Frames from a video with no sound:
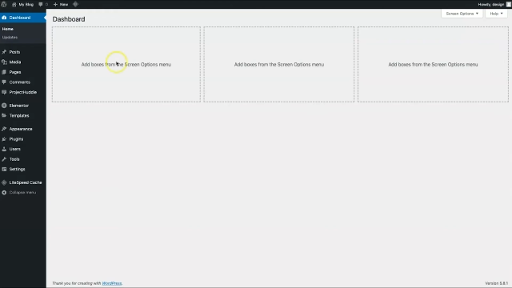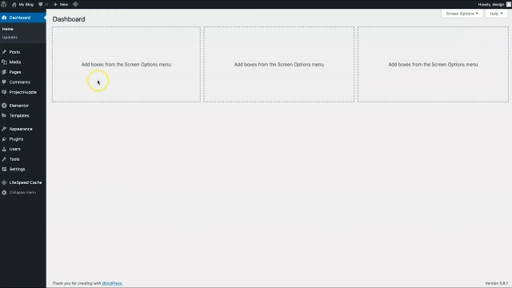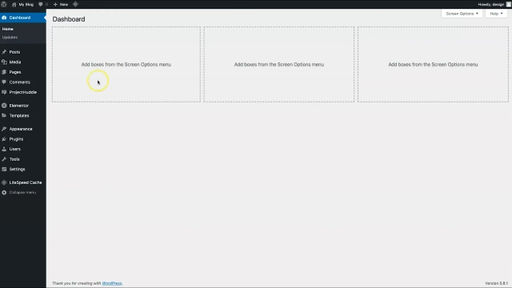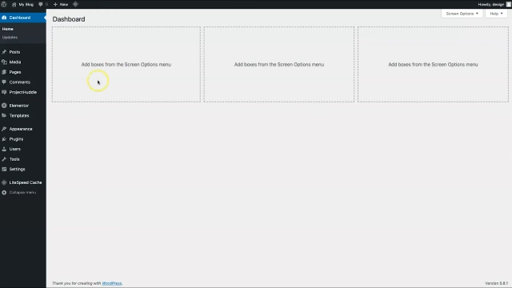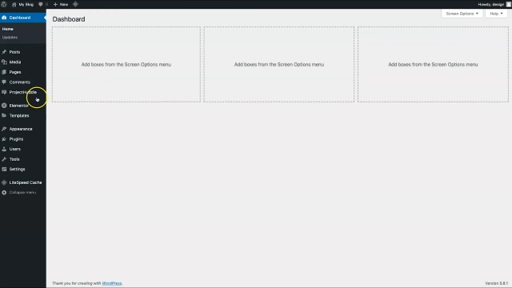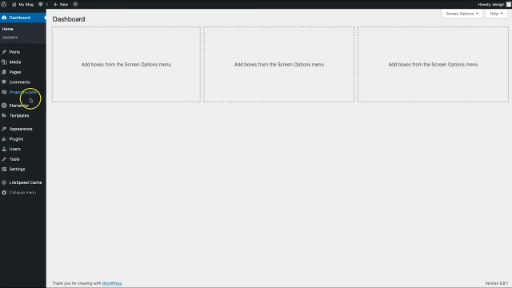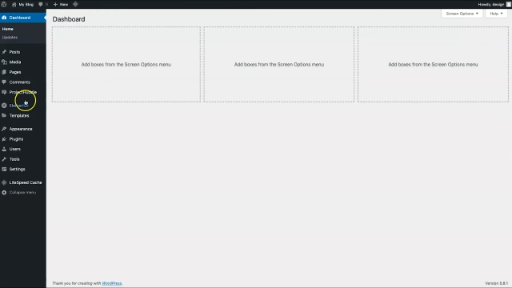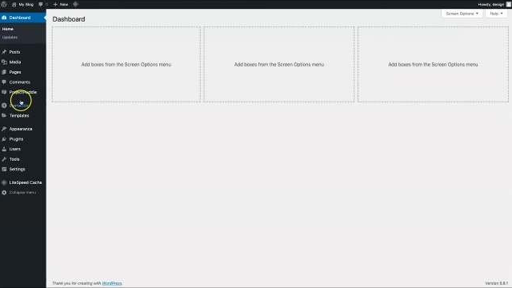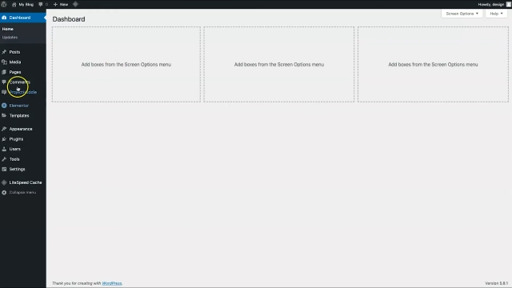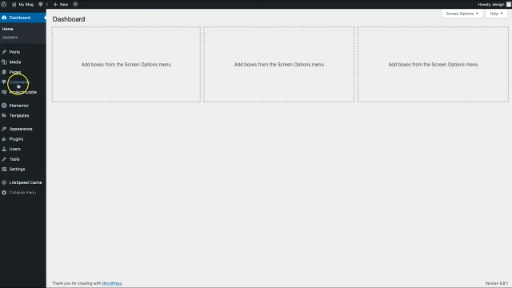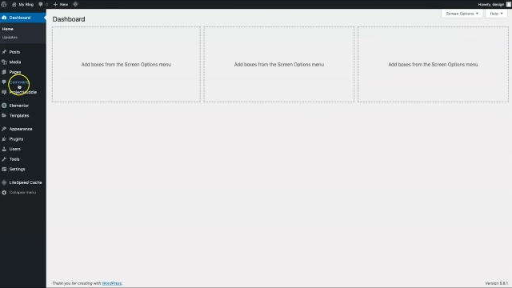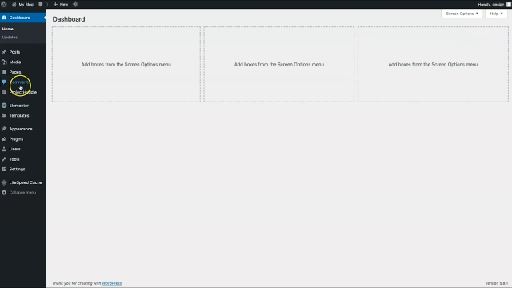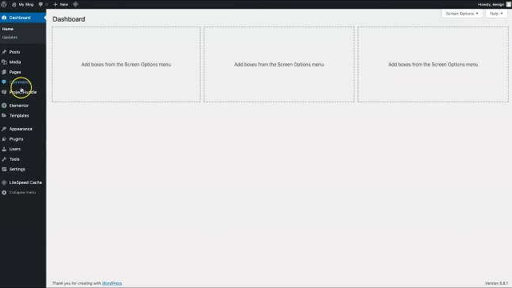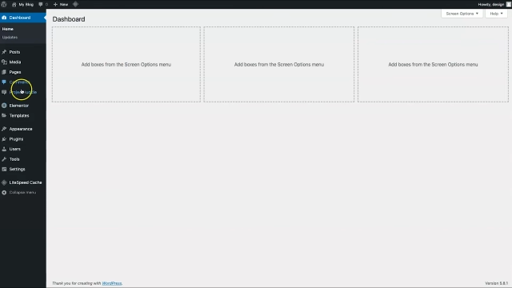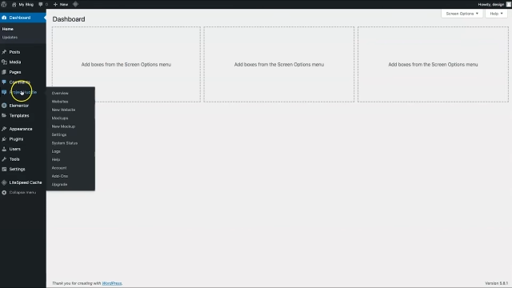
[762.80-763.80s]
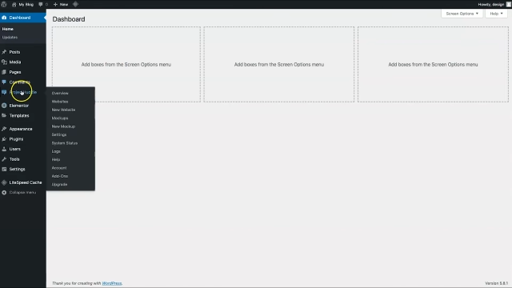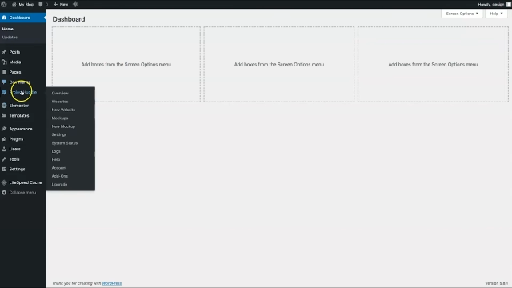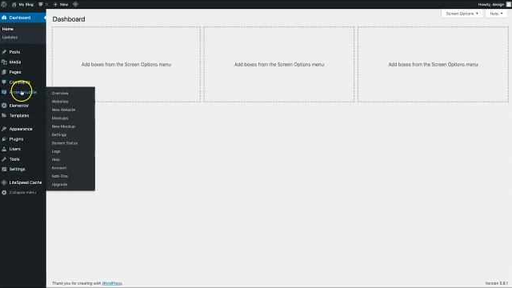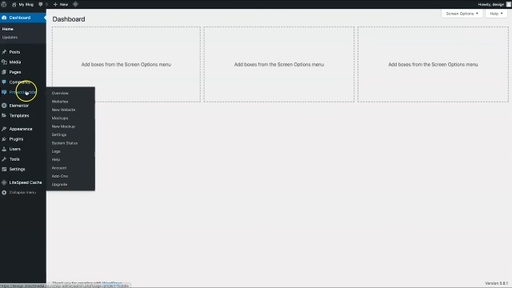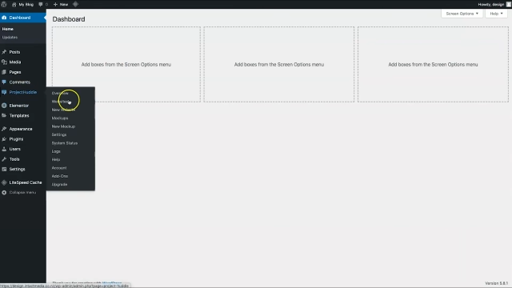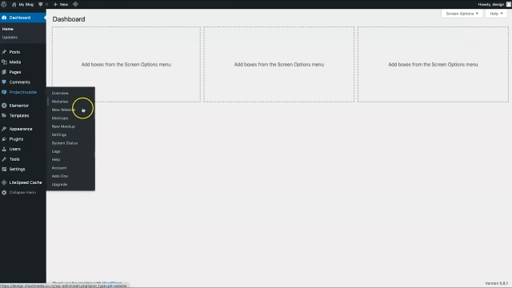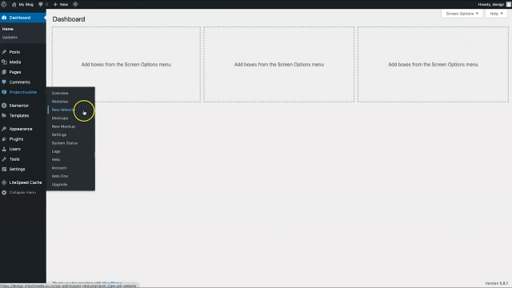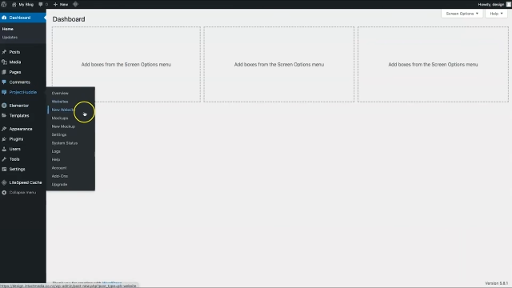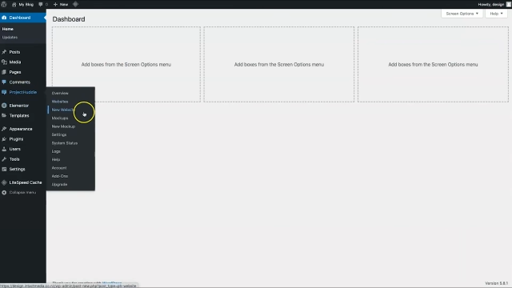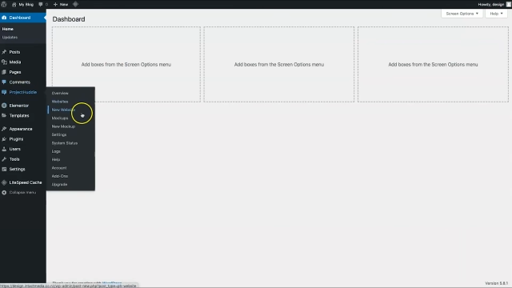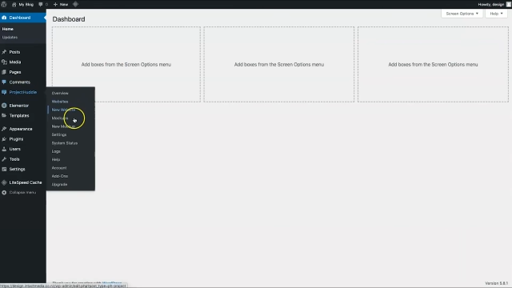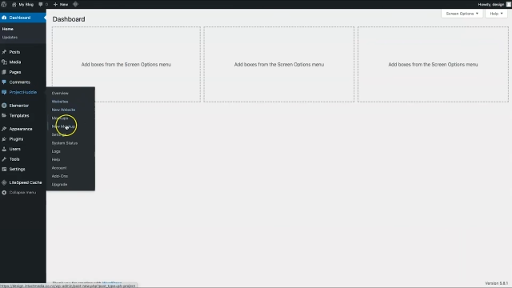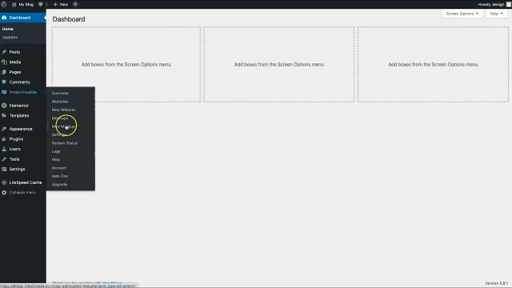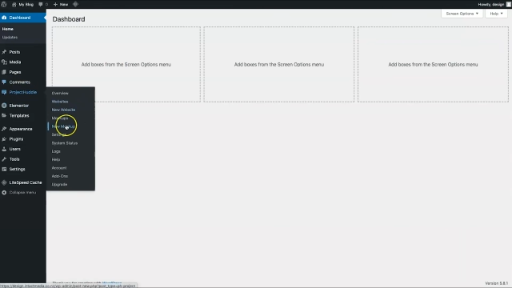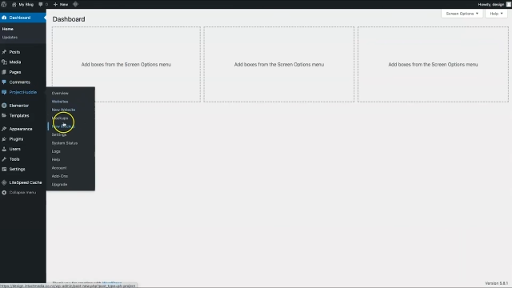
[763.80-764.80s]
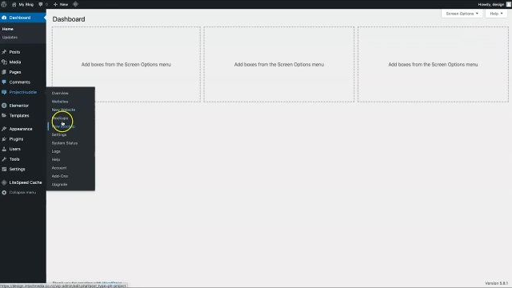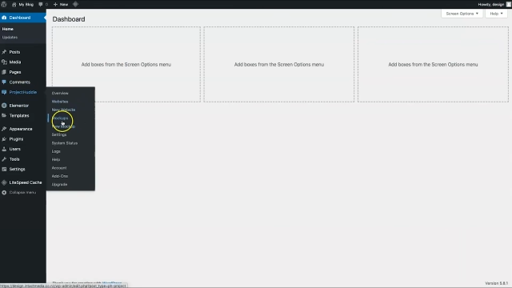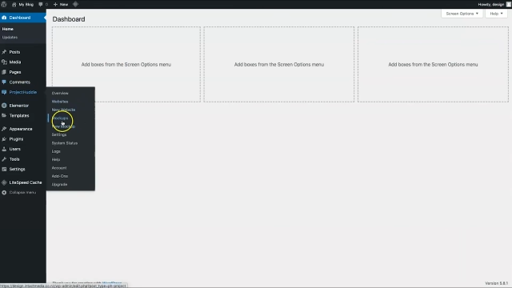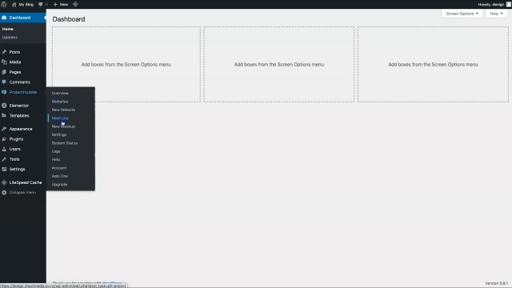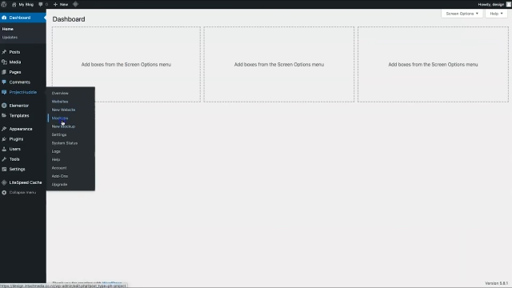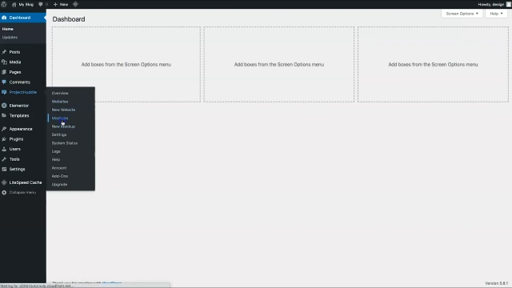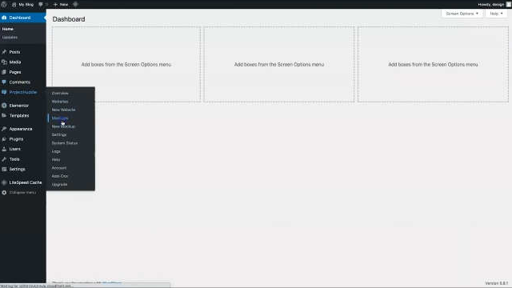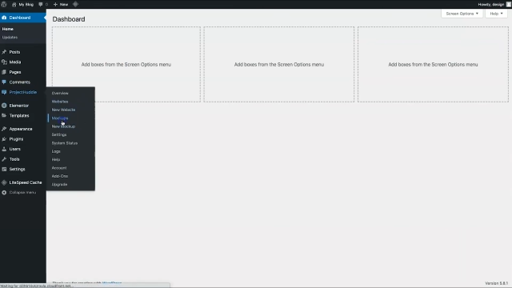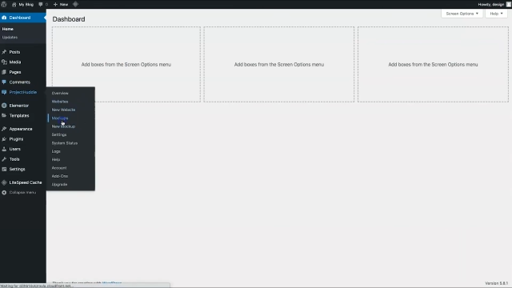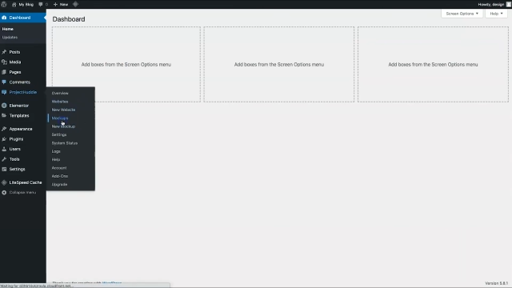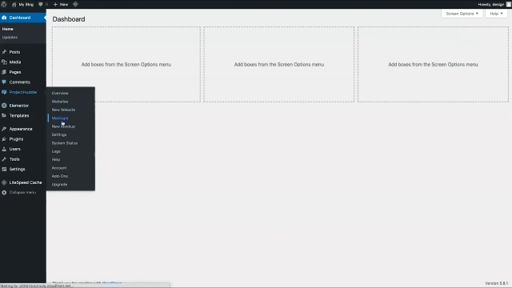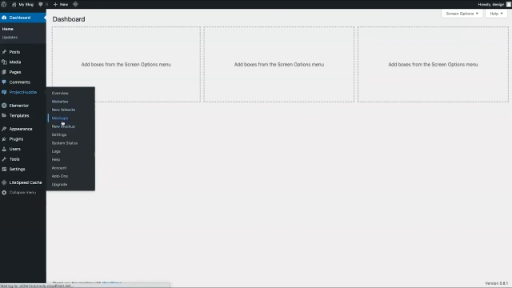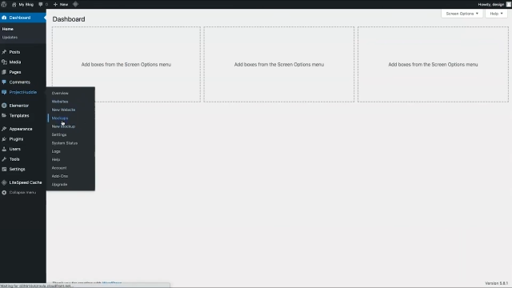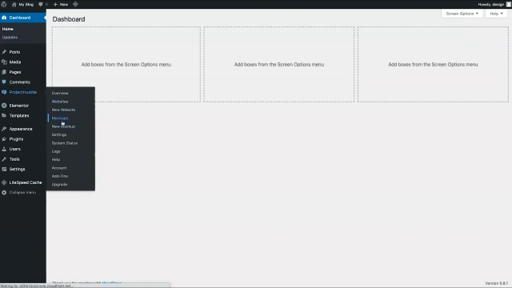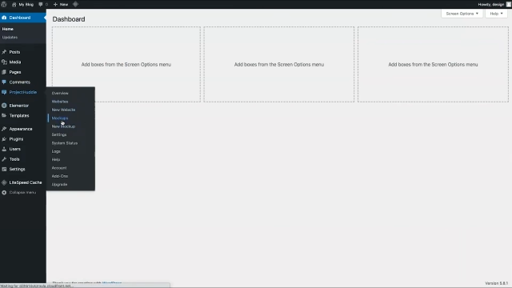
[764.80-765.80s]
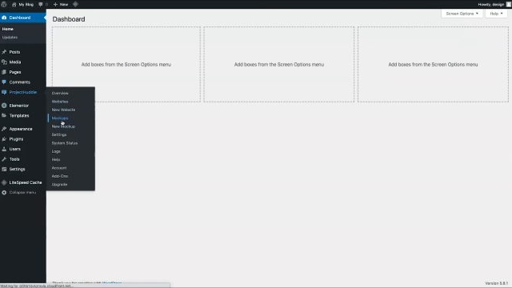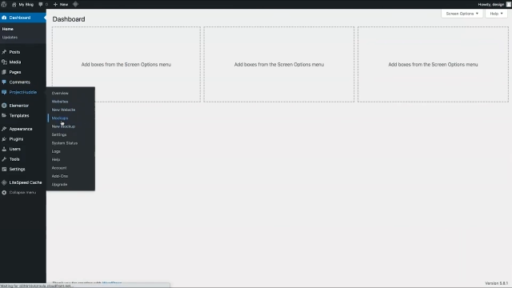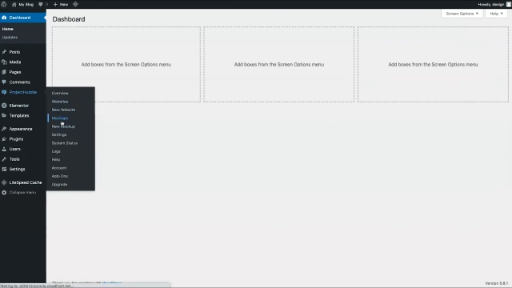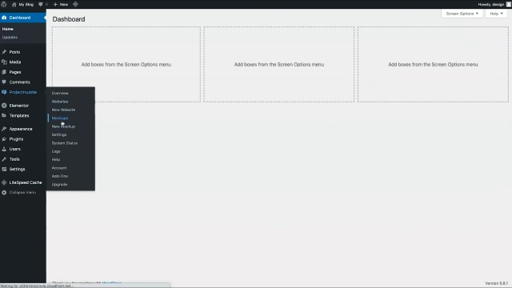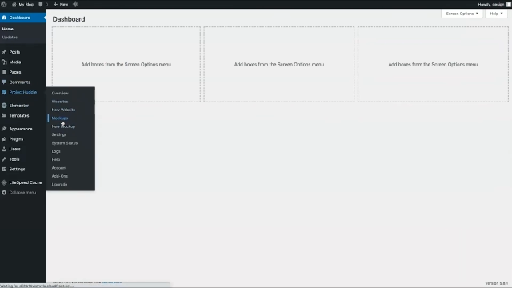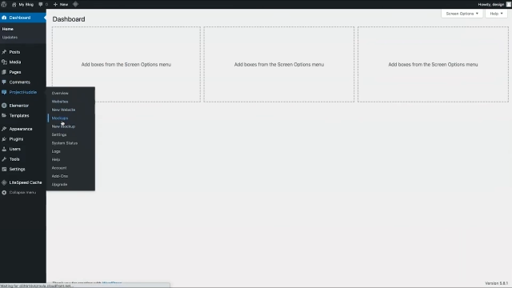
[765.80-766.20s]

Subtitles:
[unreadable: no face in view]